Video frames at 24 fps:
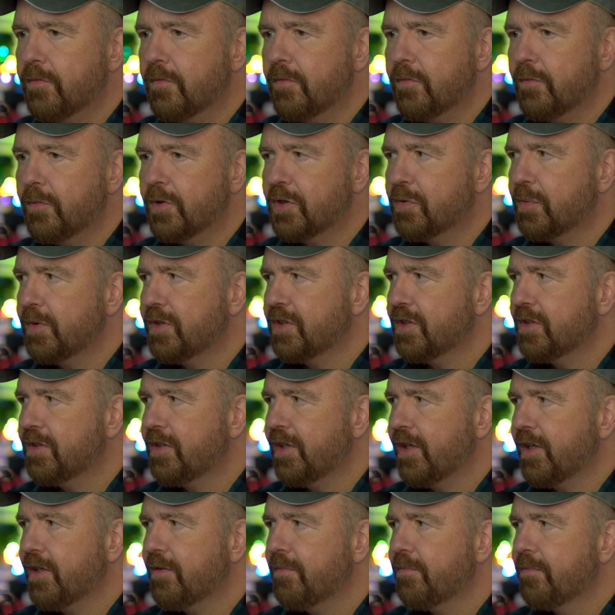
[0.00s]
which we just
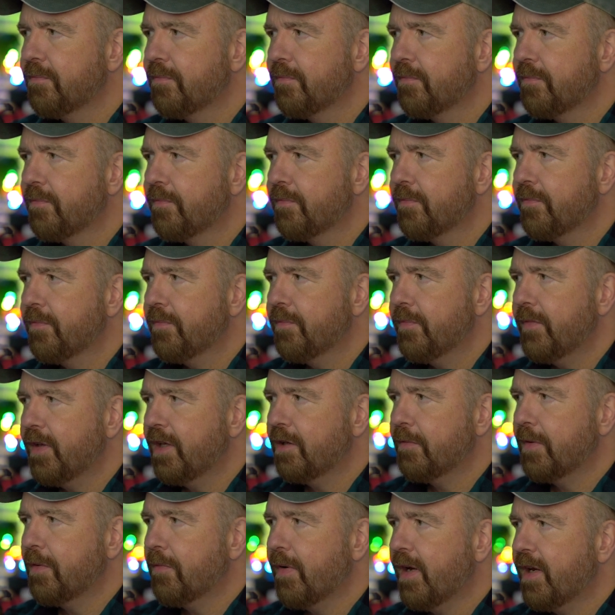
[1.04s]
did, and
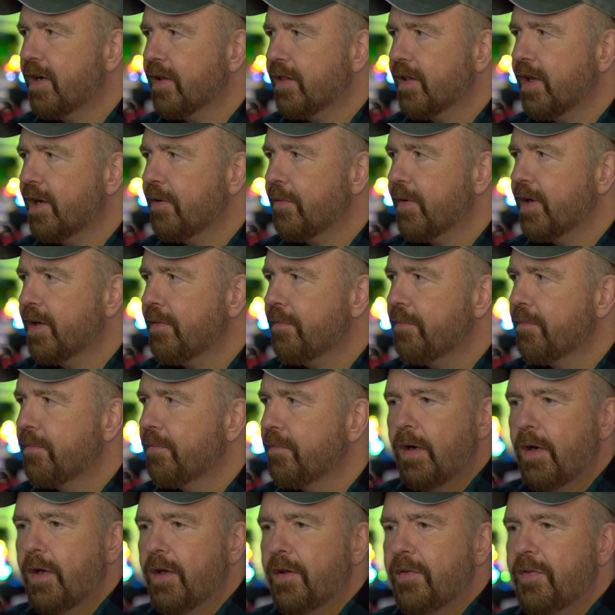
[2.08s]
we ran it that way,
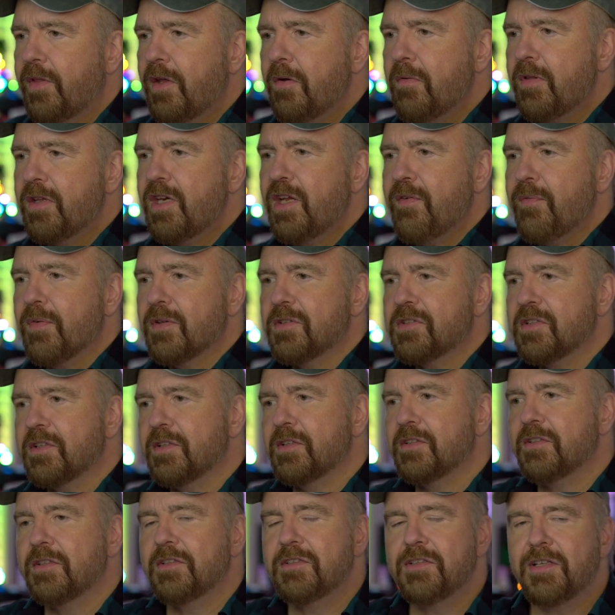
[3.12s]
the only difference
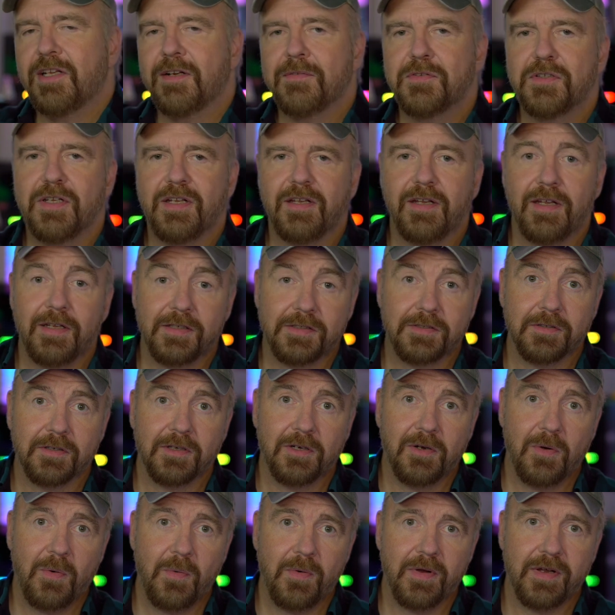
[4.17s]
is instead of saying insert
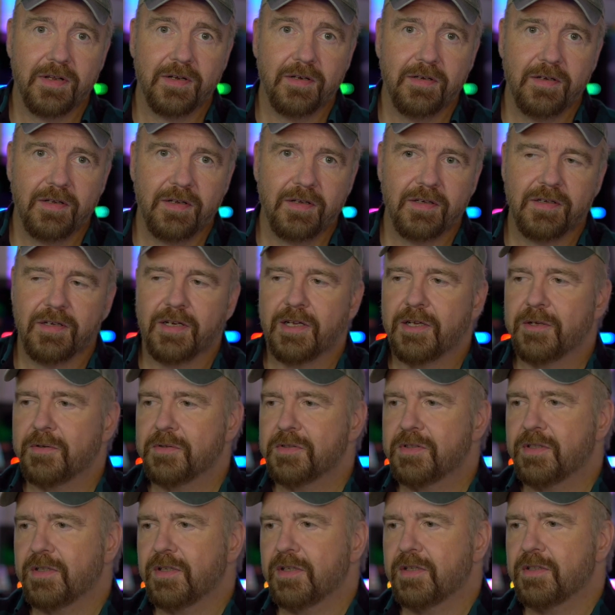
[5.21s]
coin, it now
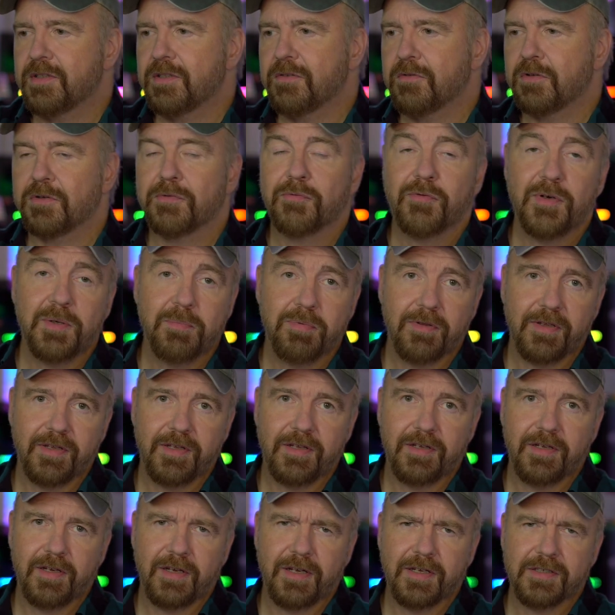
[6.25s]
says, or free play,
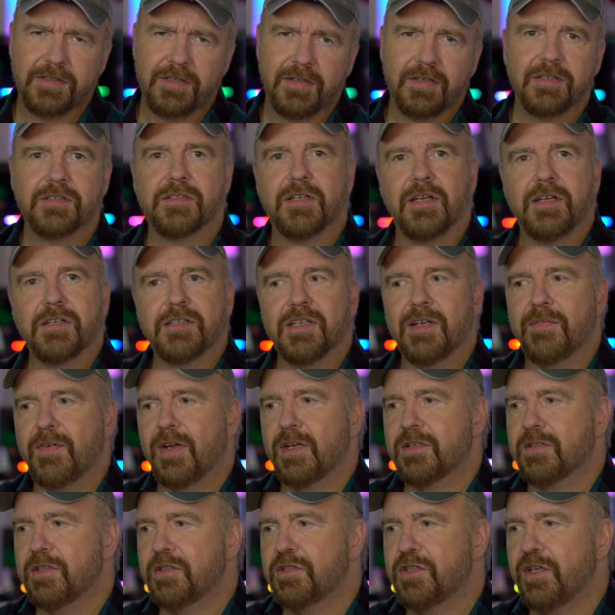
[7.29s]
I guess in this case I've
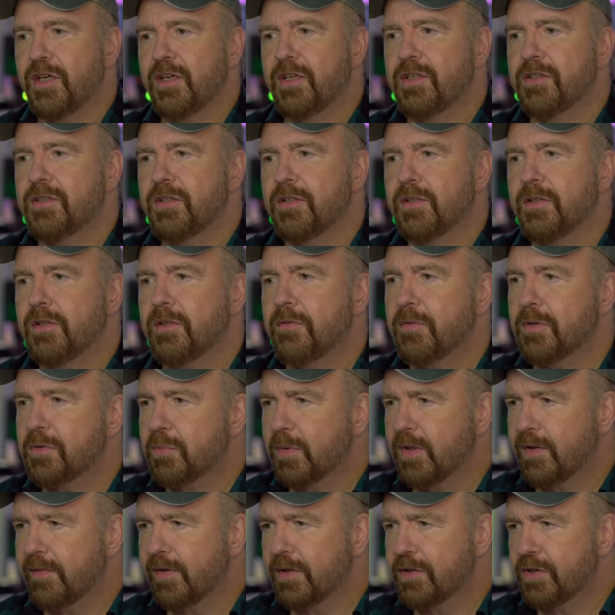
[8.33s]
actually changed. Which one
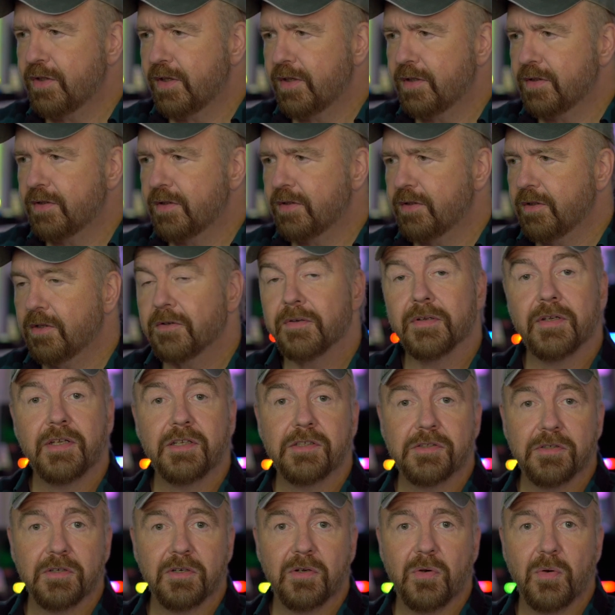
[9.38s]
have I changed? Oh,
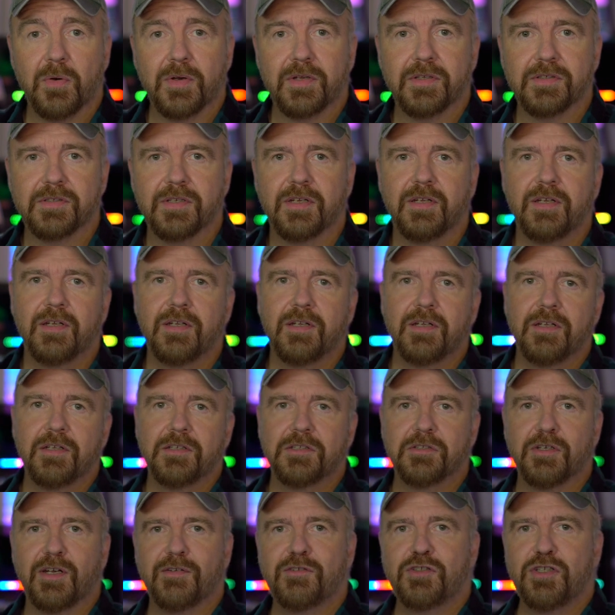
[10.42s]
insert coins.
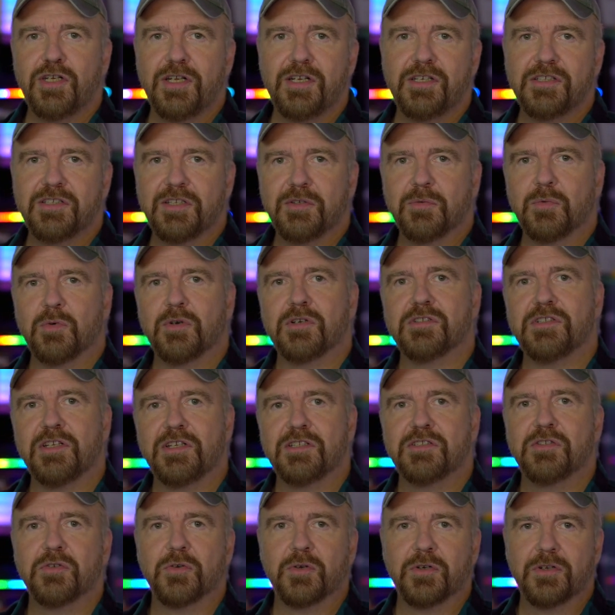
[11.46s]
So I changed the words
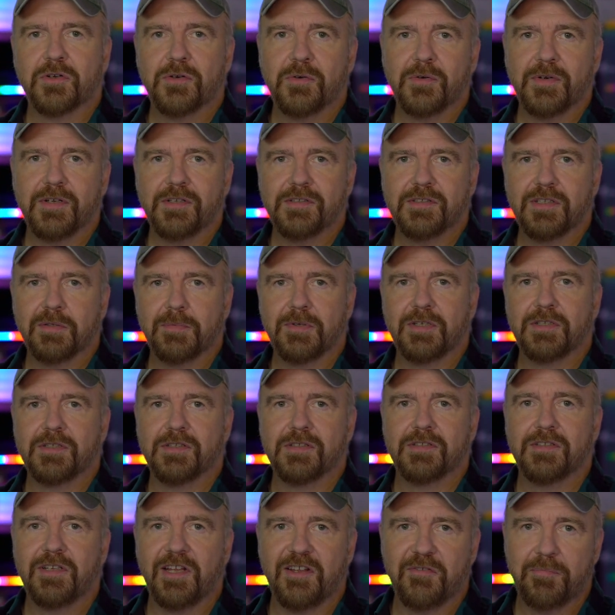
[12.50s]
insert coins to be
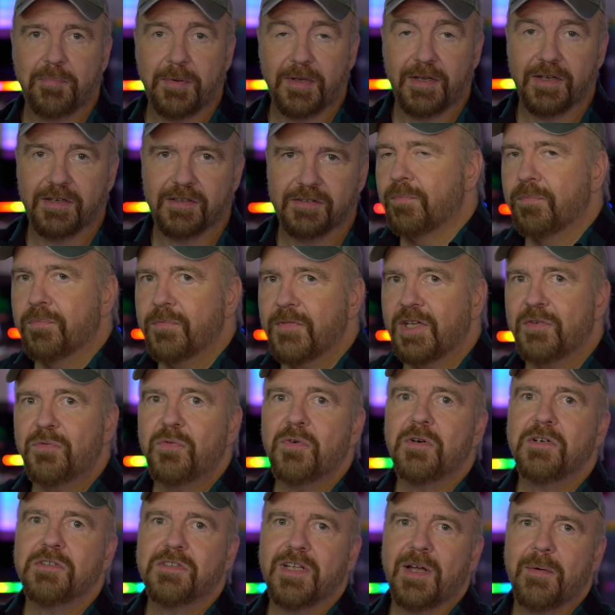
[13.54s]
just DavePL. At
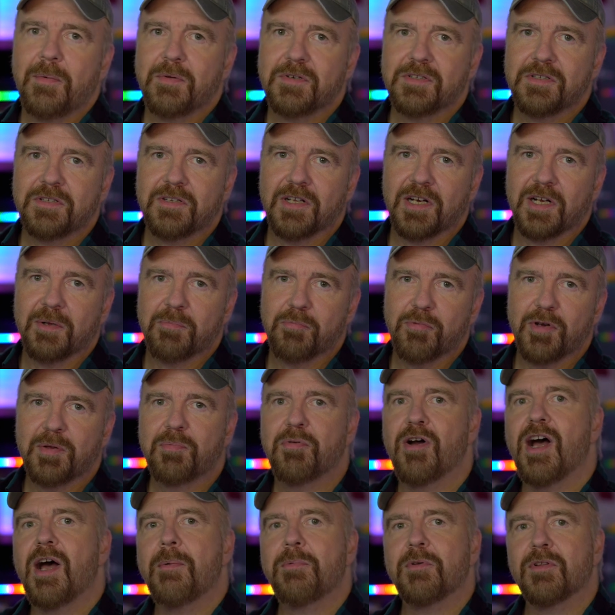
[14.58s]
first I was just gonna
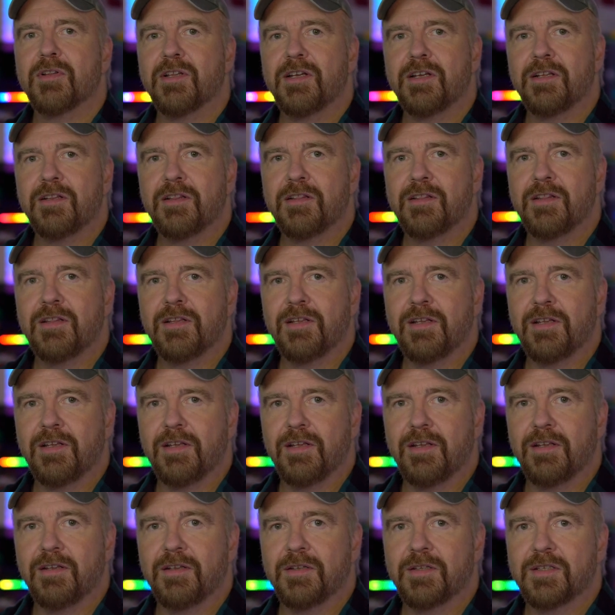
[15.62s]
pre-populate
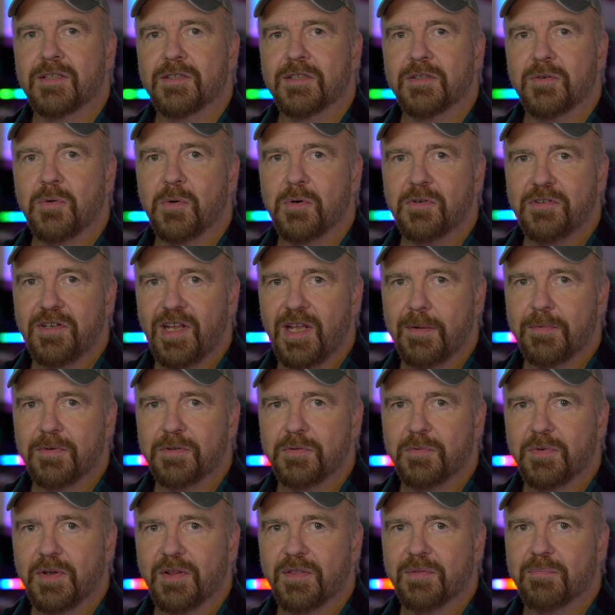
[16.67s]
the score table
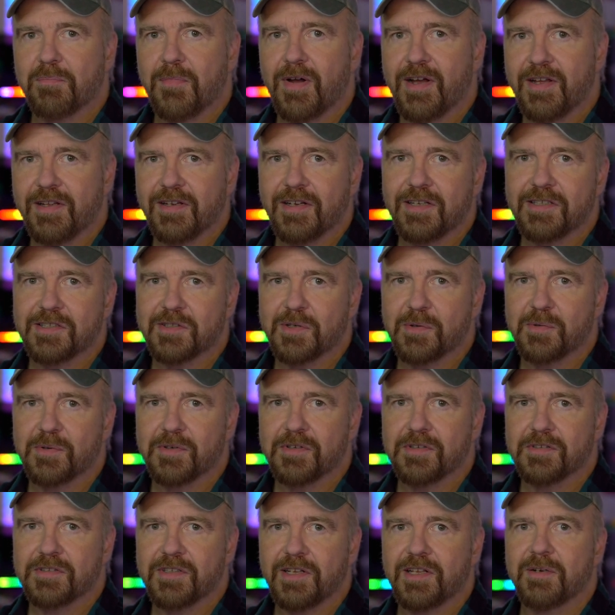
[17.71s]
with my high
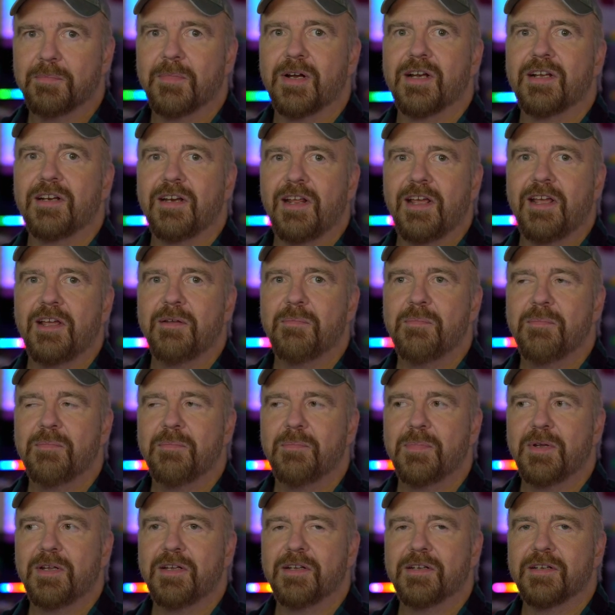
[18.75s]
scores and my name
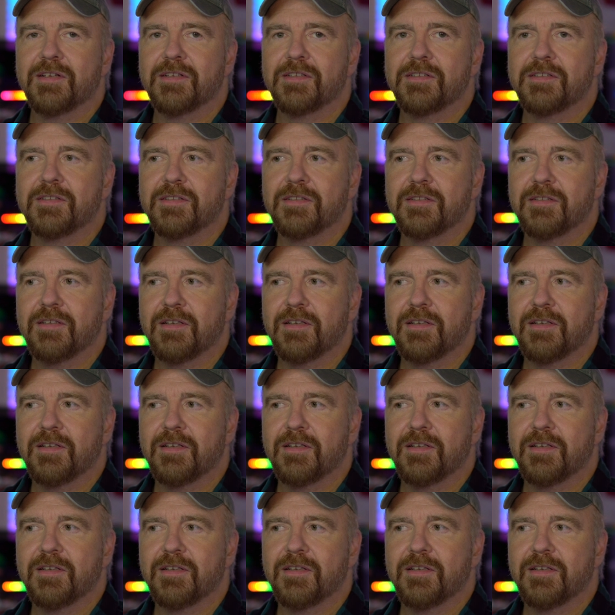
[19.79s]
because